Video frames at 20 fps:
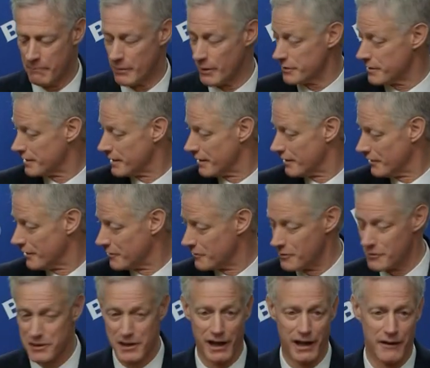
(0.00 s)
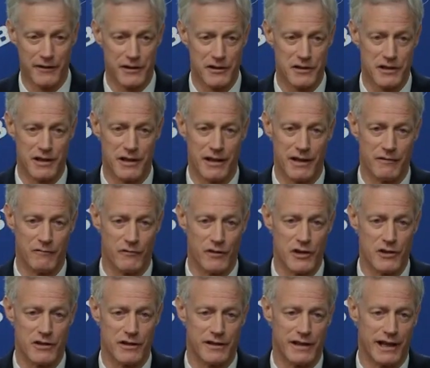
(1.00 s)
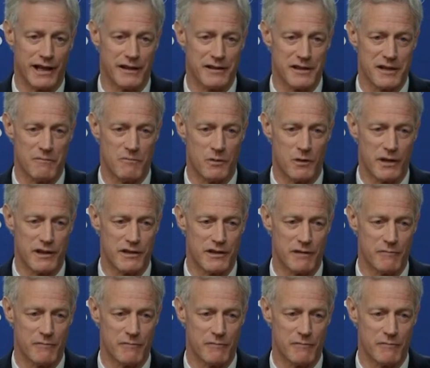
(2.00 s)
person here in Utah, that she envisioned that at some point